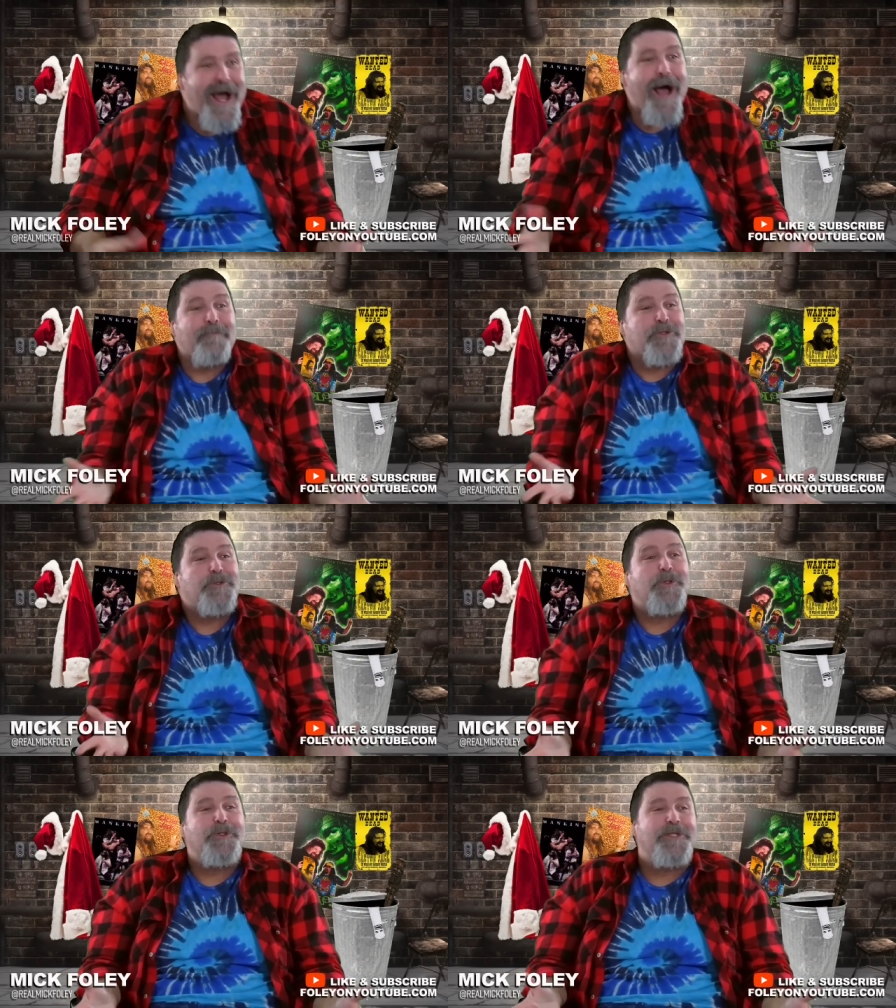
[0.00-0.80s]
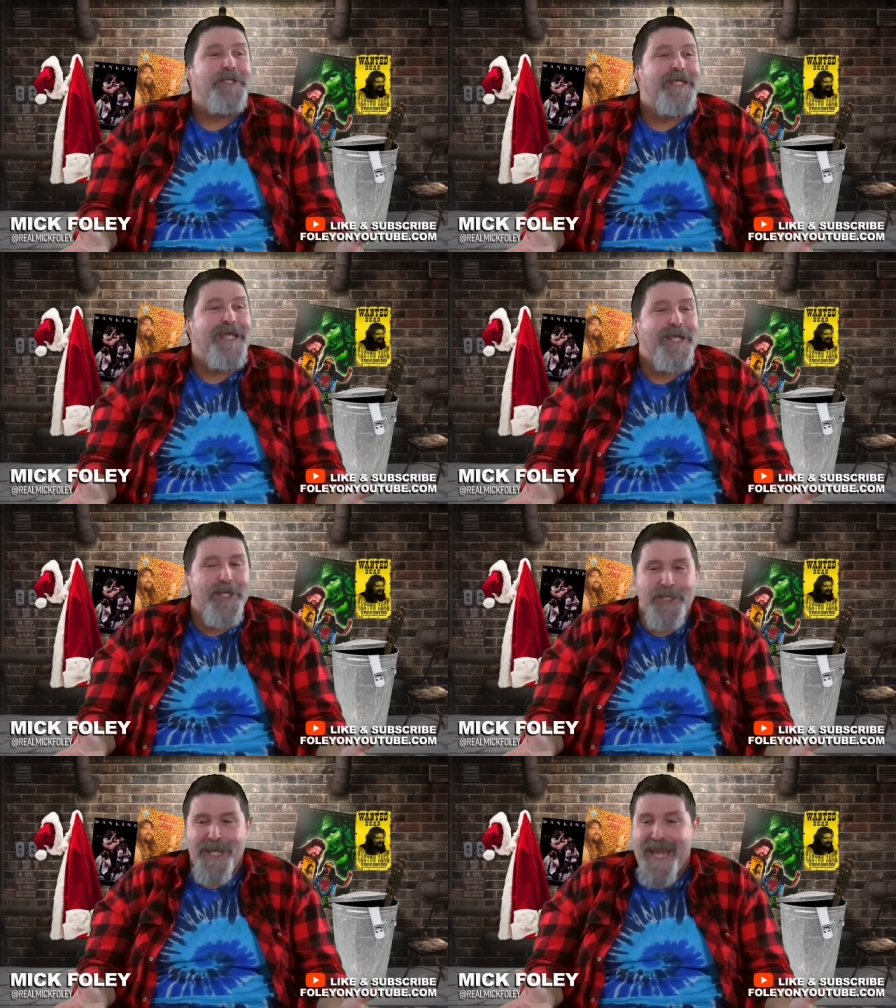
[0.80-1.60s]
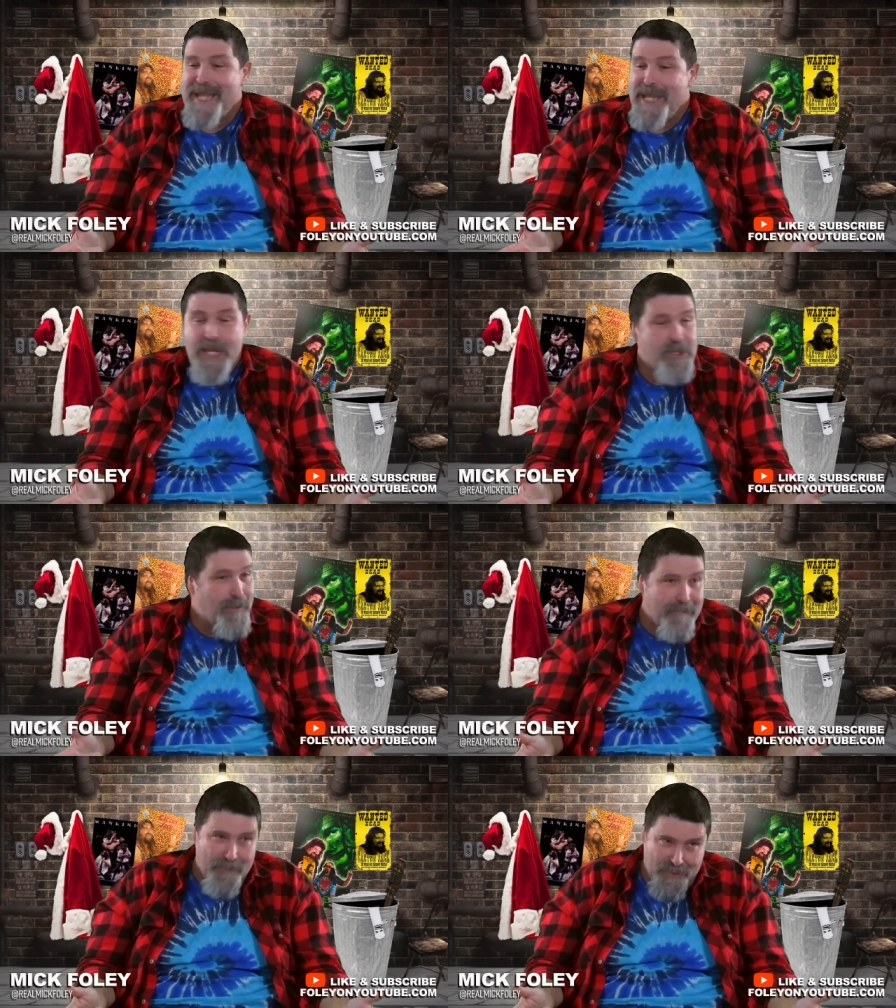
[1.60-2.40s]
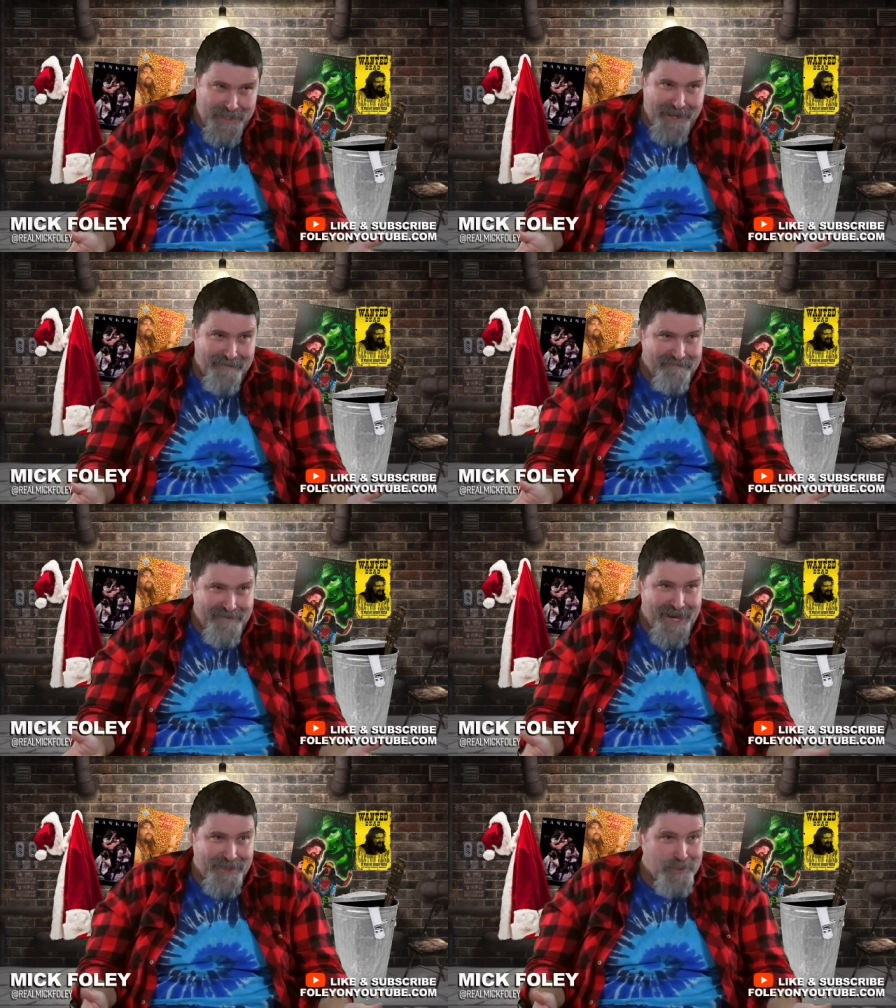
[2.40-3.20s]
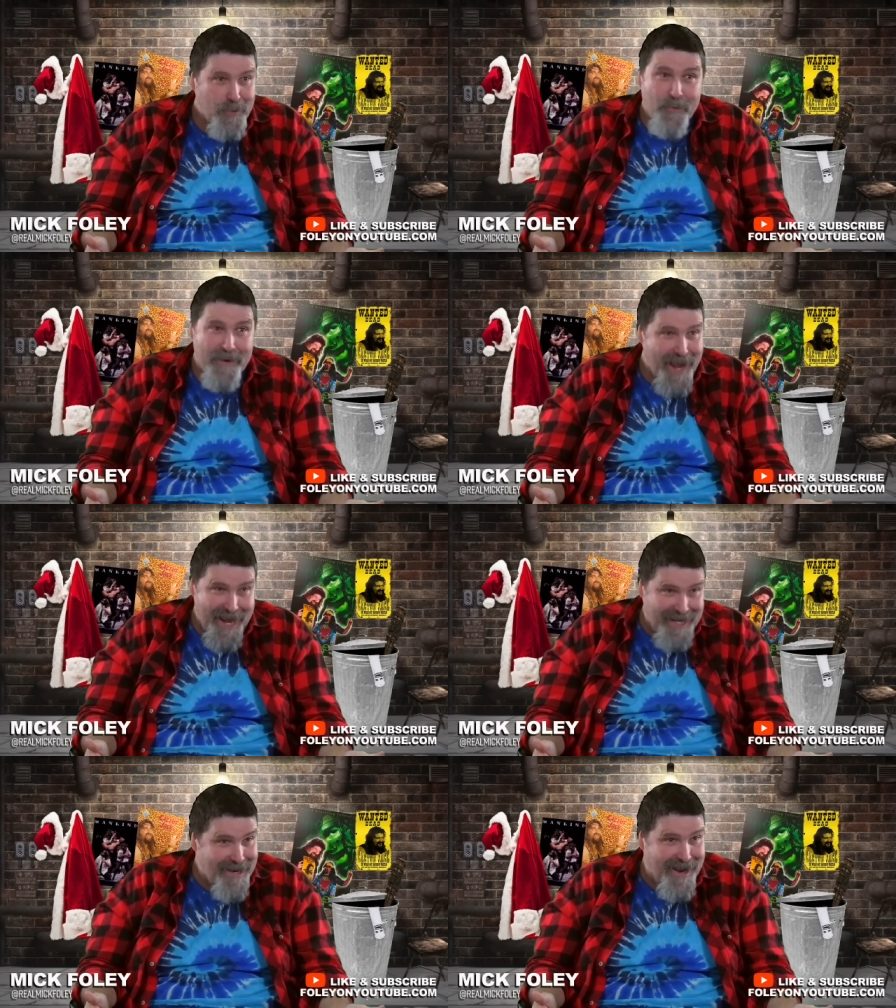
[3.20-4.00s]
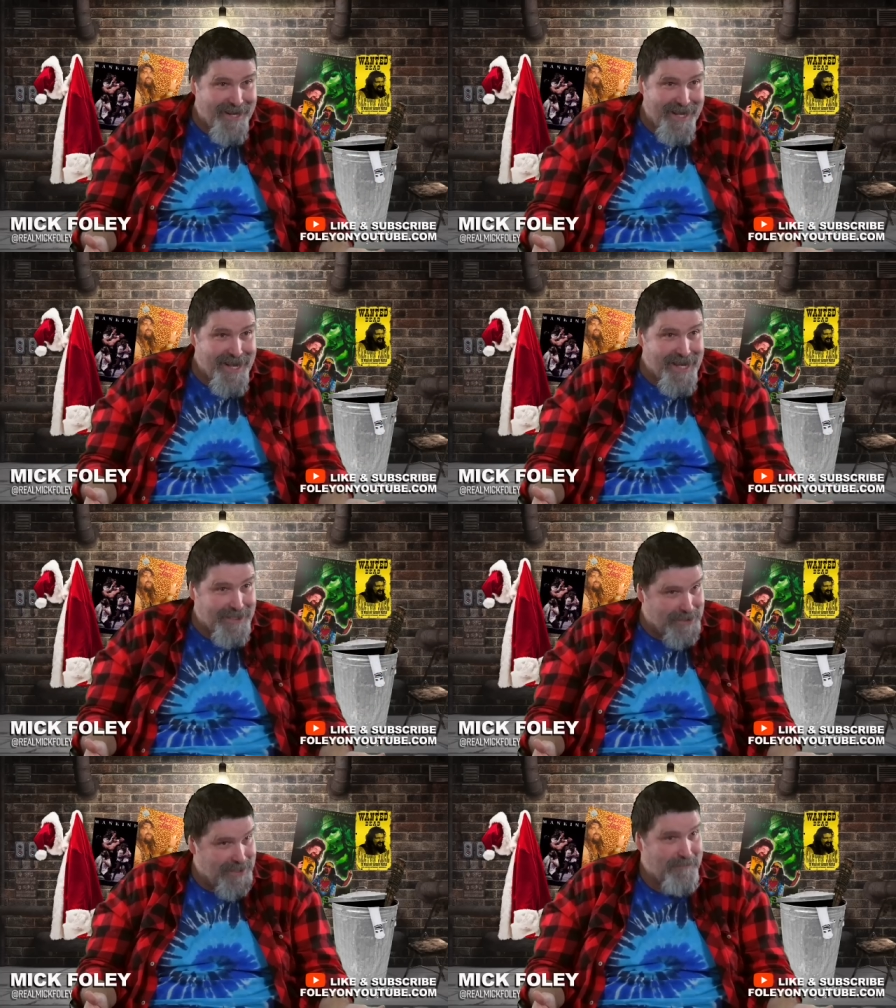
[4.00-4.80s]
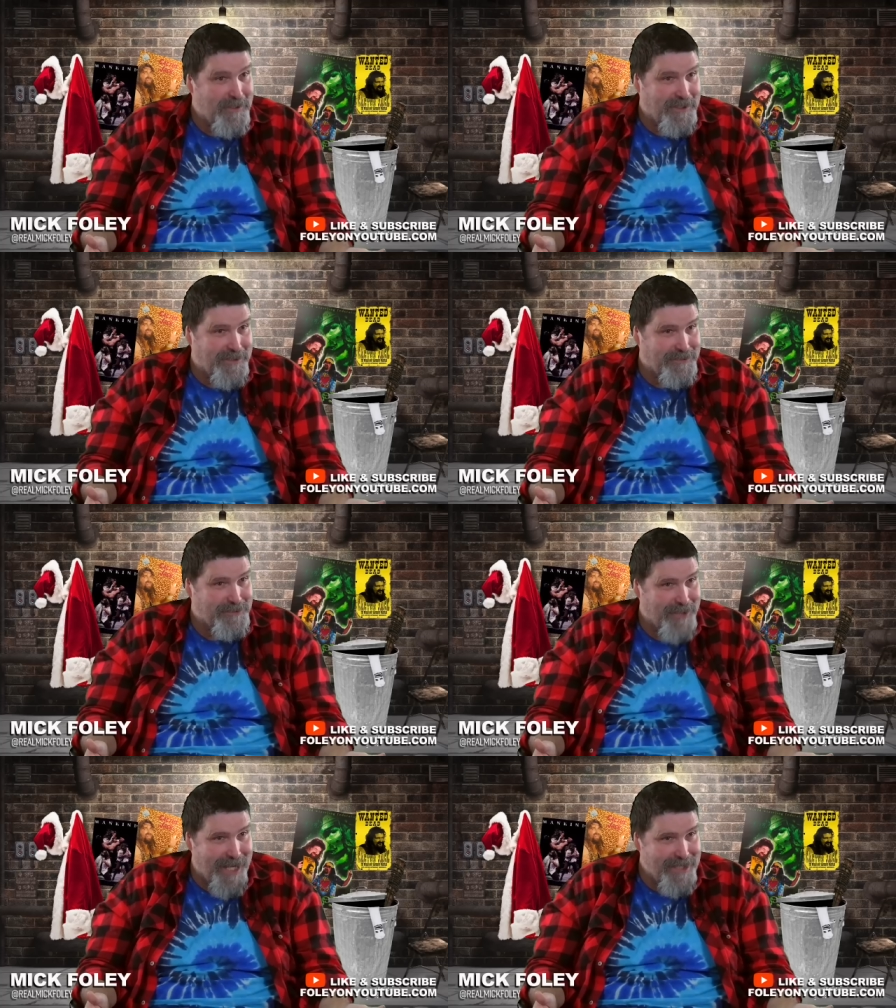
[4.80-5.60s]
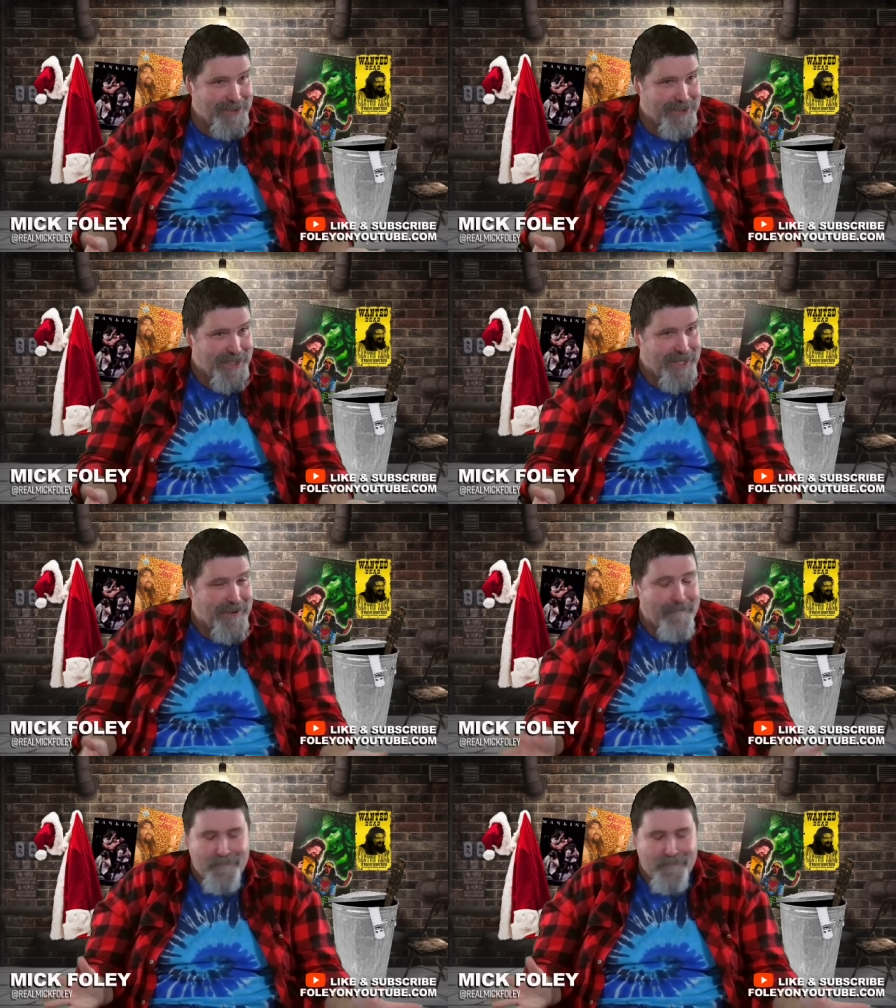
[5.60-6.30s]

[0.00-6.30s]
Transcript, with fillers: I'm sure to the 93% of fans who were not in on it, it seemed a little strange. Sure.